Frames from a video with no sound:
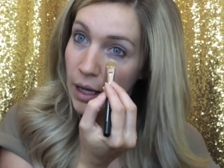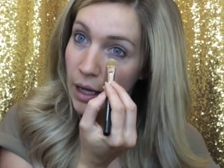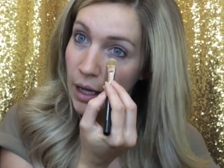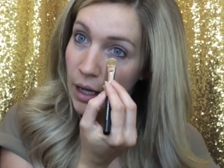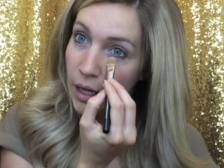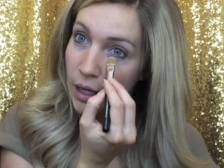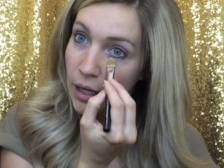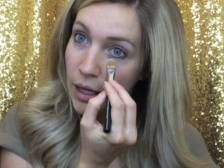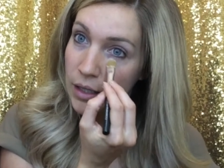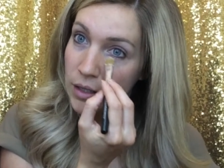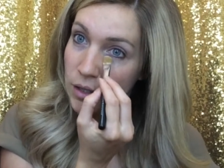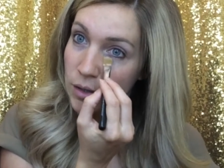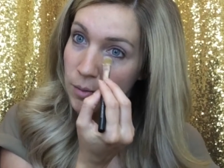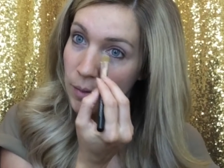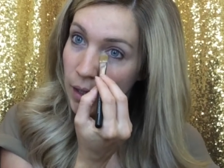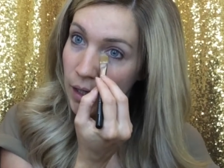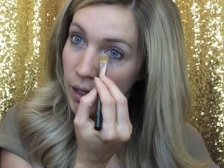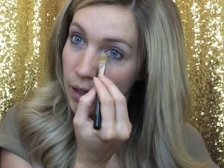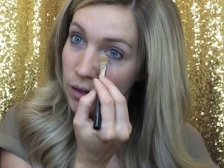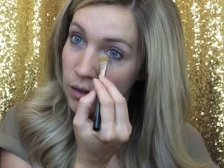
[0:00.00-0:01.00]
and I do
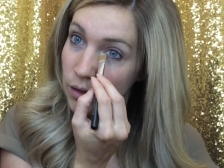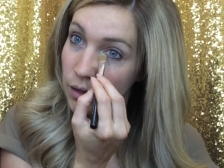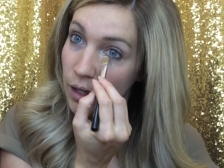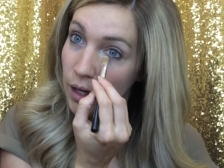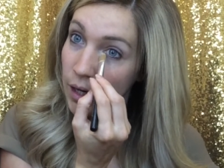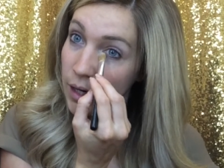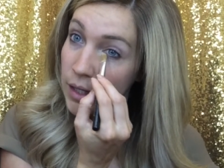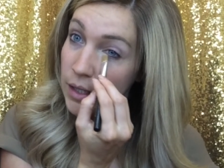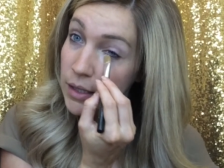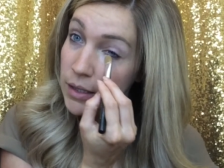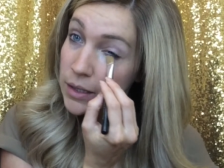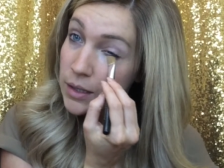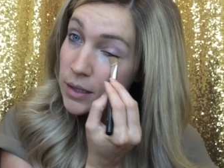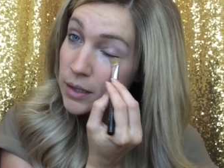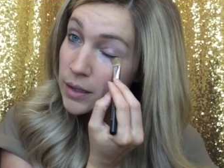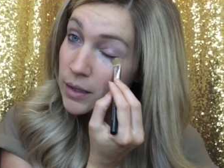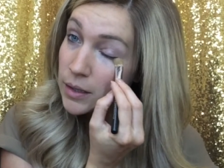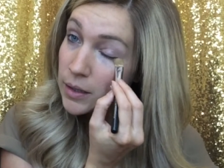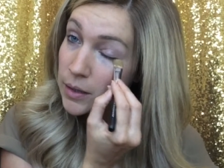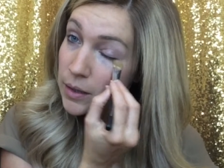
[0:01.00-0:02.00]
my under
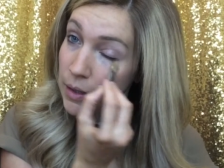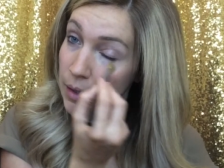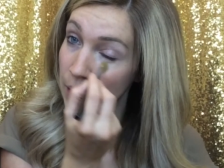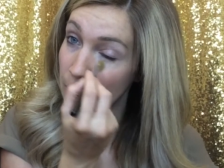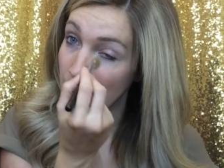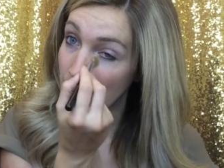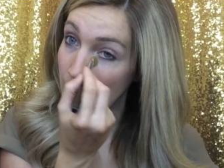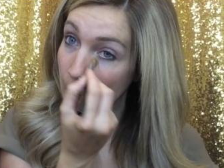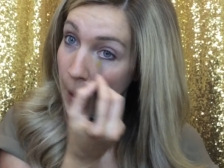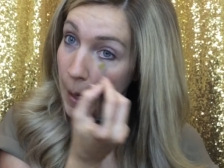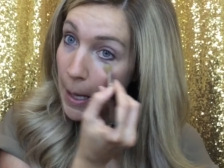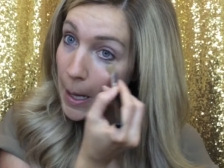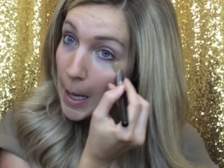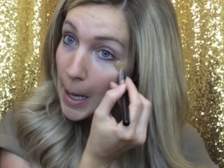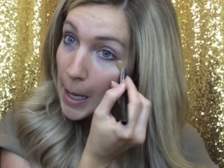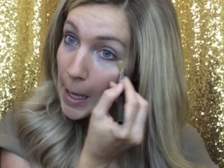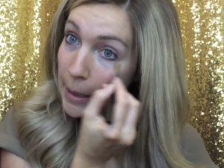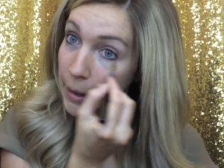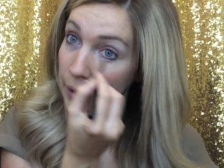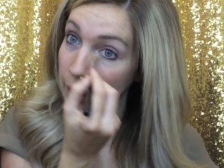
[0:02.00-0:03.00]
eyes,
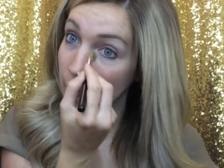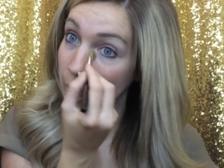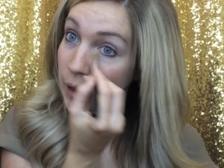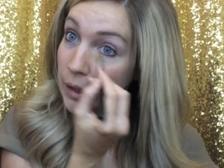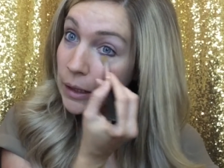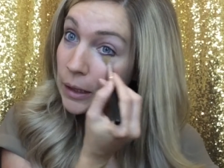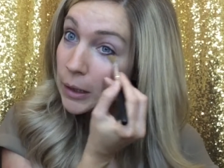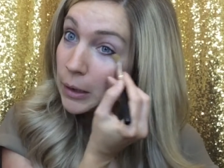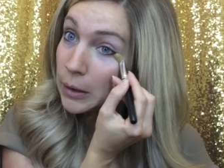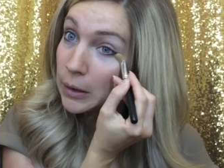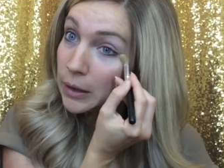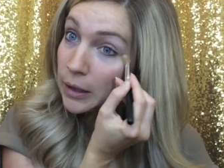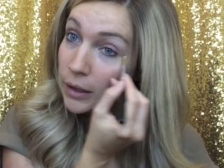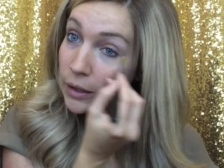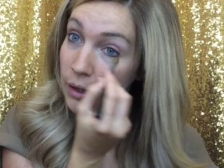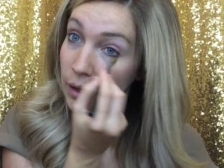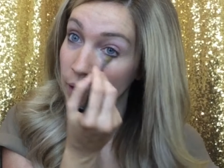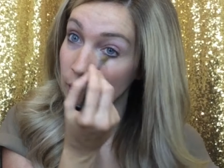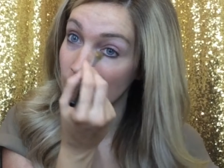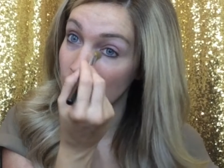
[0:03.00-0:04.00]
and like literally
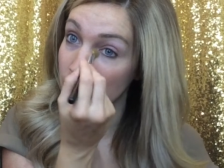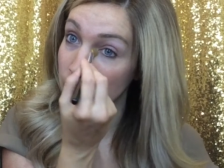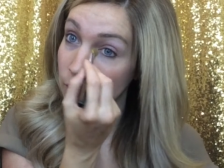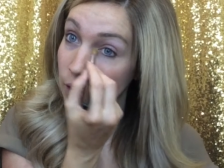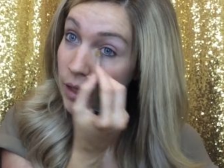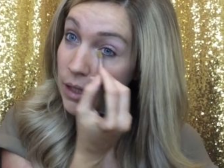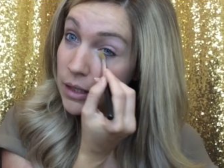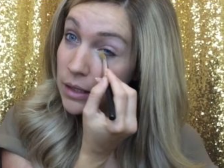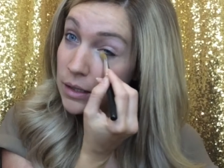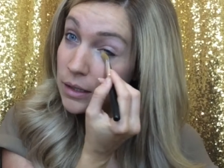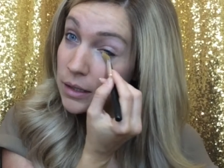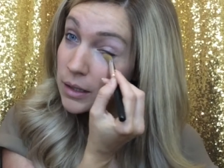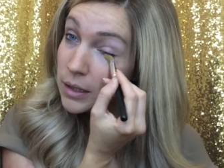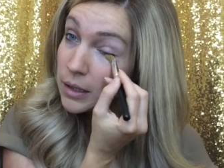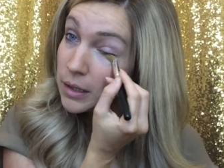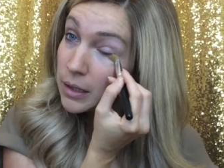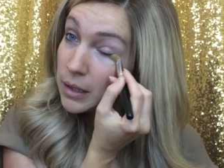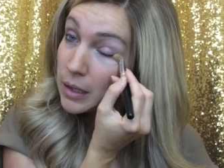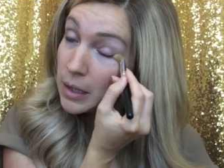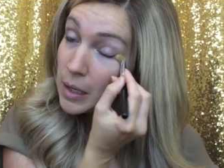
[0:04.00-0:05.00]
look at that, you guys.
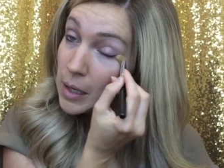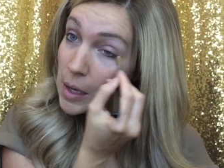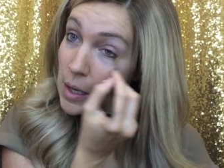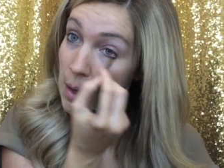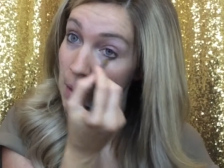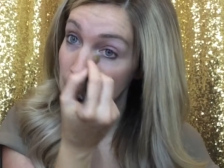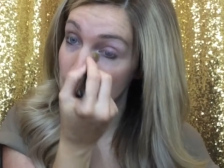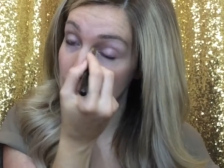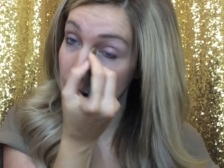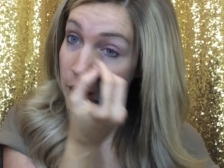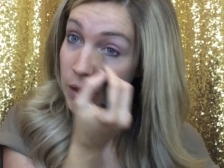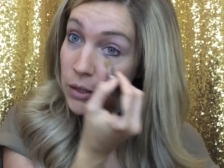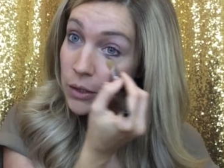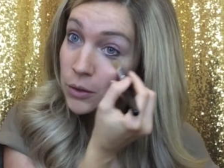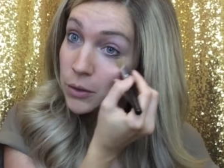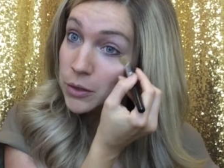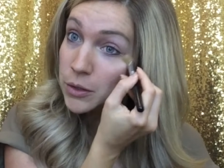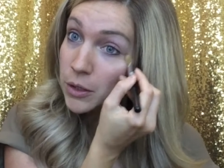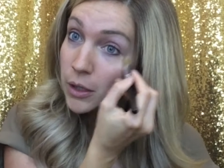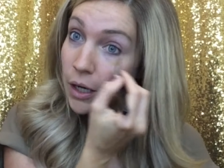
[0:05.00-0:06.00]
My
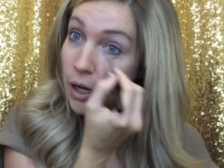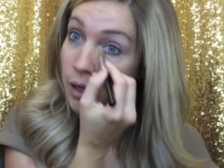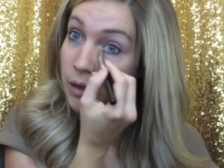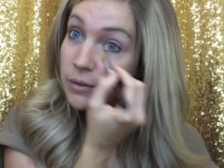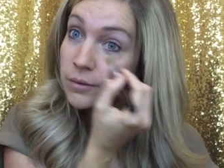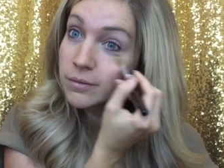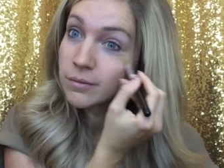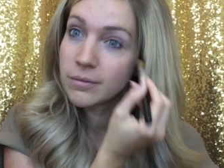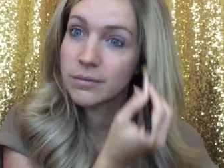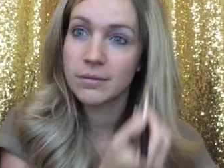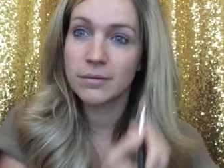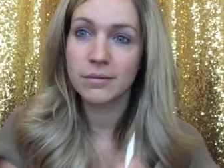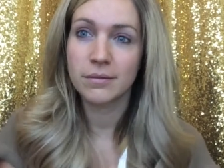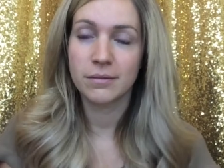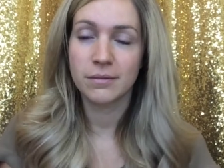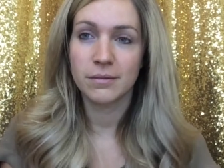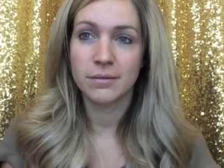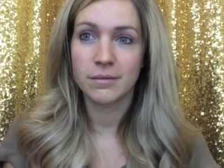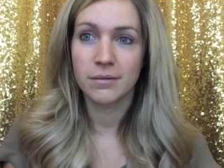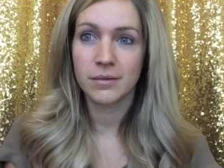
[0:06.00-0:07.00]
circles are gone.
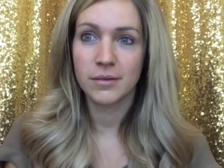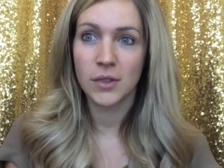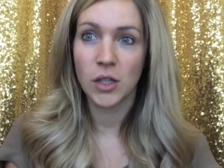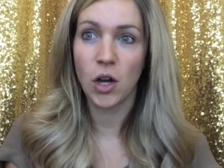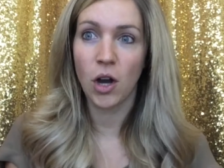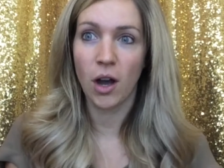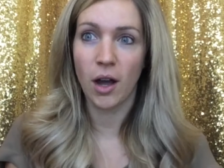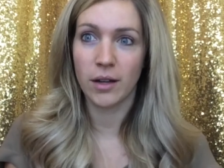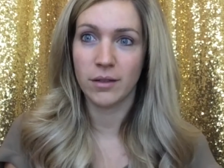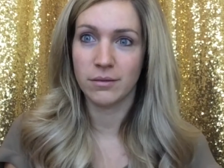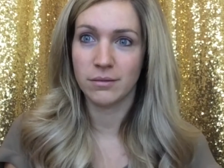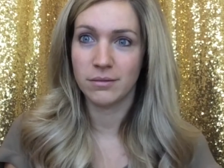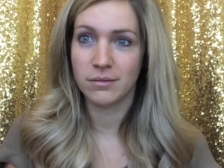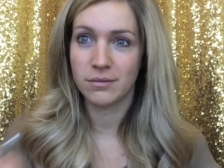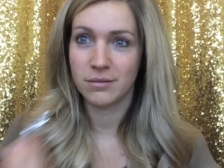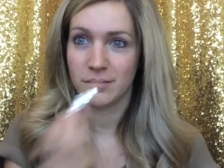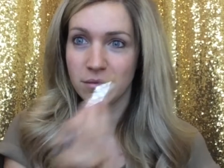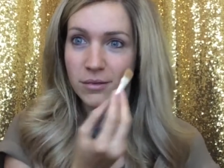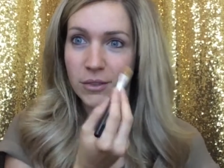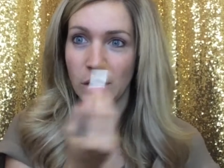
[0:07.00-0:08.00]
Gone.
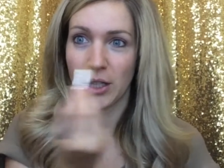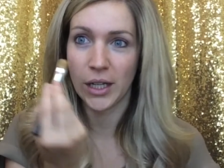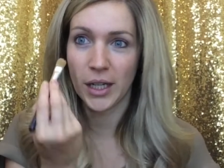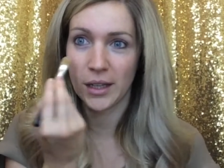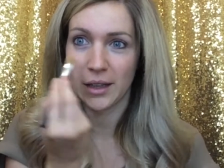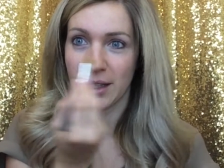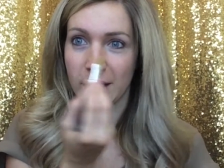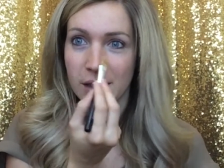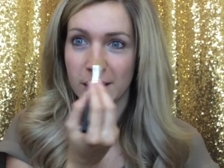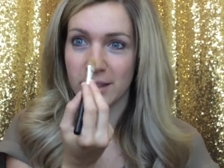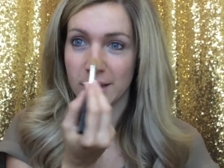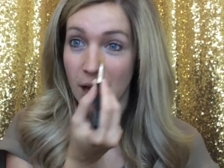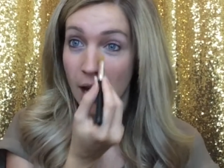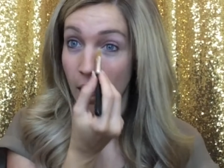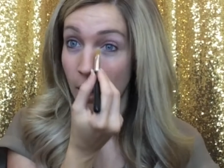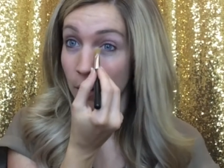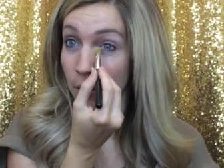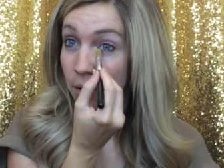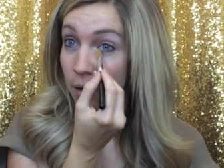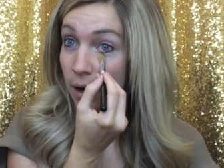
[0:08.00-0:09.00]
Look at this.
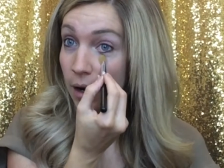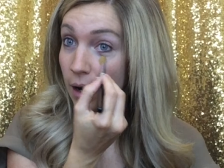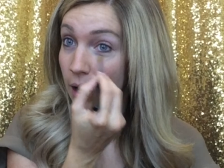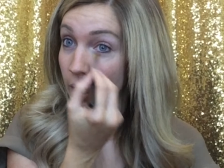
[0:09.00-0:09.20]
How?